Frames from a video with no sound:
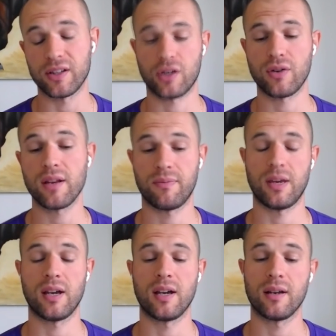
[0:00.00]
and to
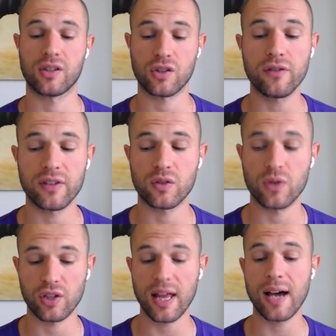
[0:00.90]
create a service
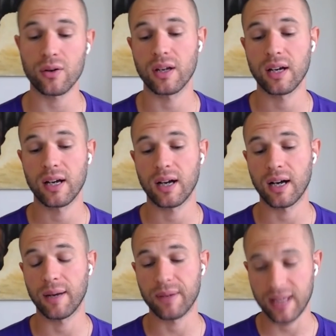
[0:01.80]
which allowed
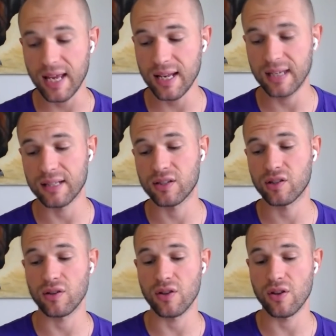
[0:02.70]
Canadians